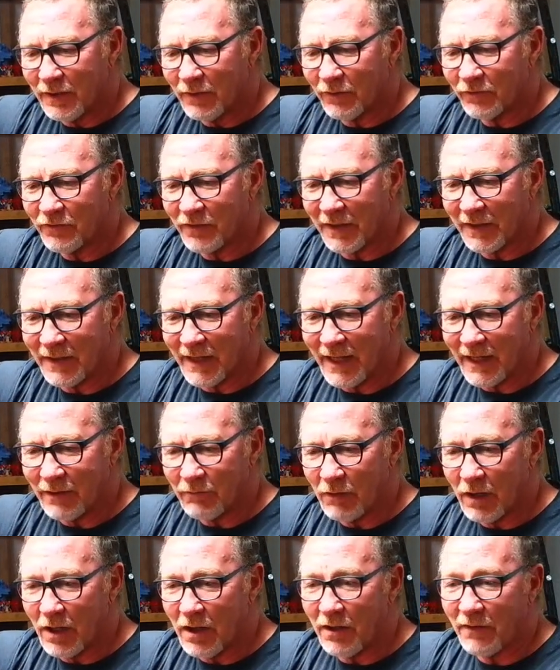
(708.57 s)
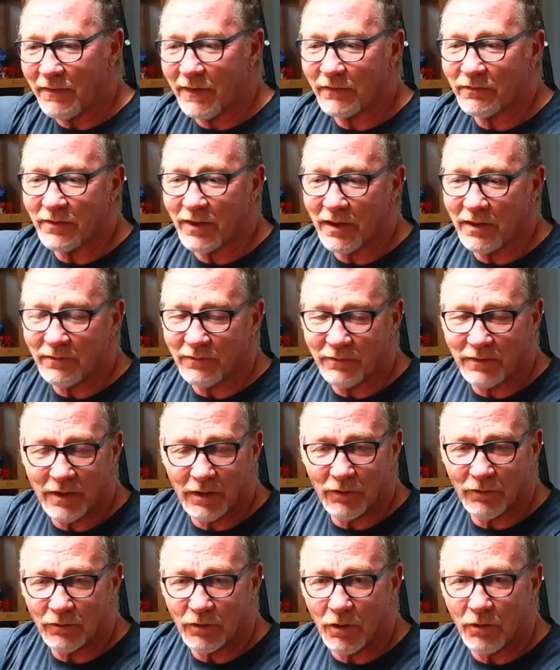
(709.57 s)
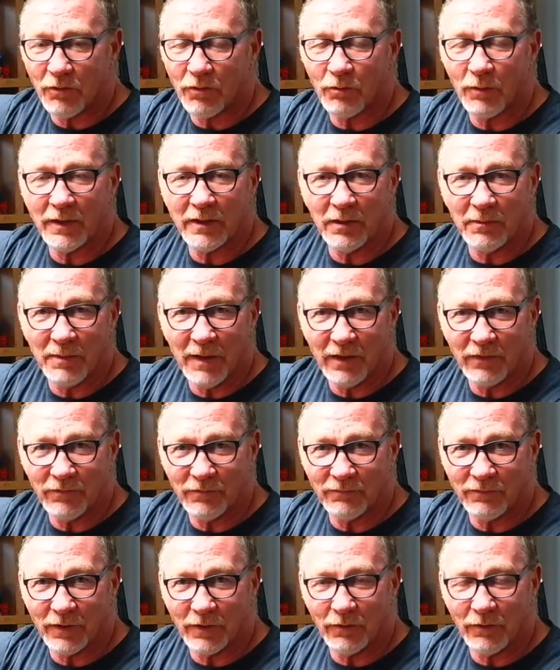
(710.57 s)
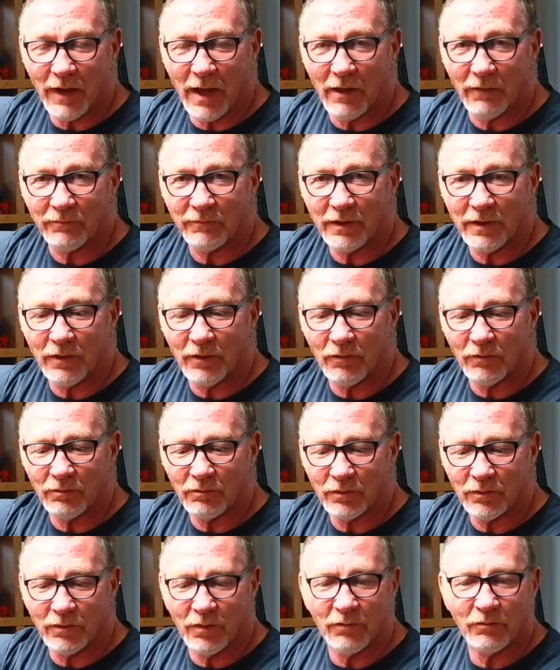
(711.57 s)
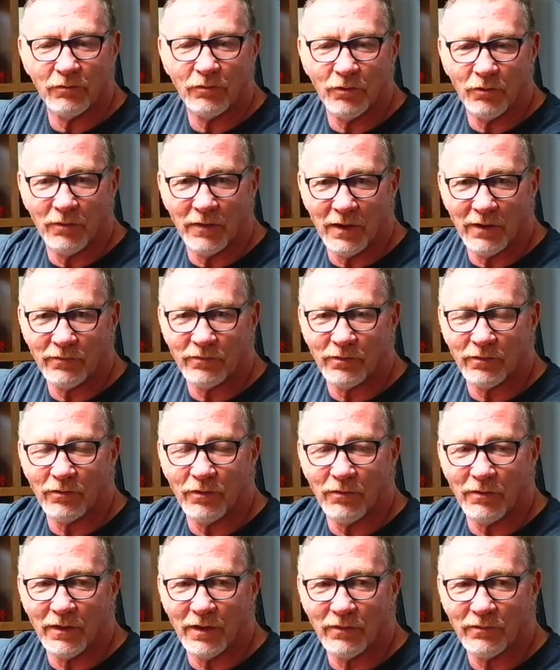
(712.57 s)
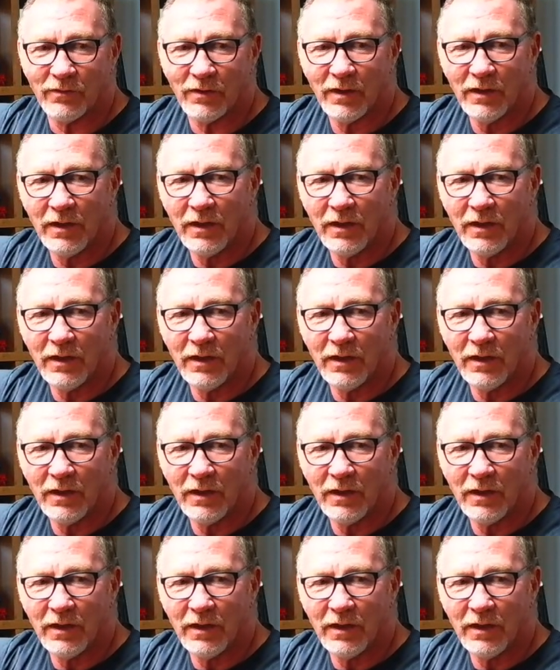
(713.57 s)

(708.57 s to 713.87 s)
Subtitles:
saying, hey, well, they said, go to the wiki page and figure it out, go do this and do this.